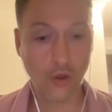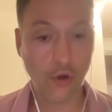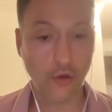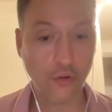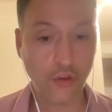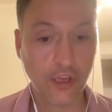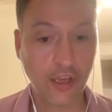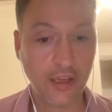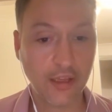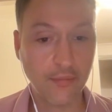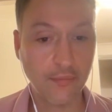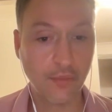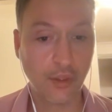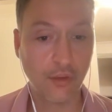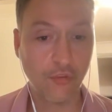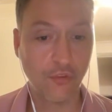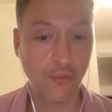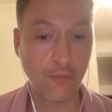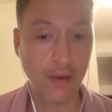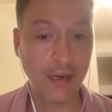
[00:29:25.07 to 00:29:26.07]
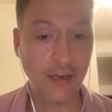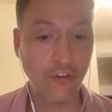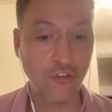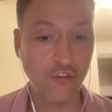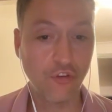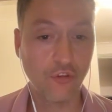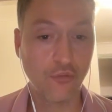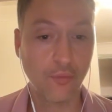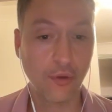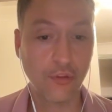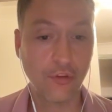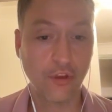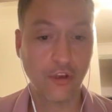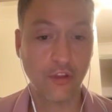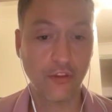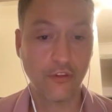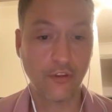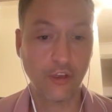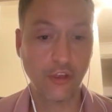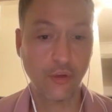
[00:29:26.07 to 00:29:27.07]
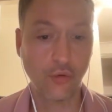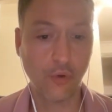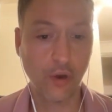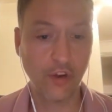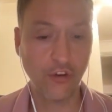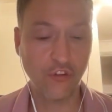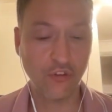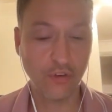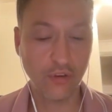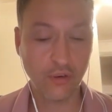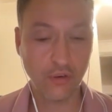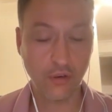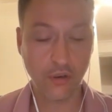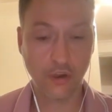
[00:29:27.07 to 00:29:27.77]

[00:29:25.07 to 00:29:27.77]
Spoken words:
Okay, if you managed to spot the continuation,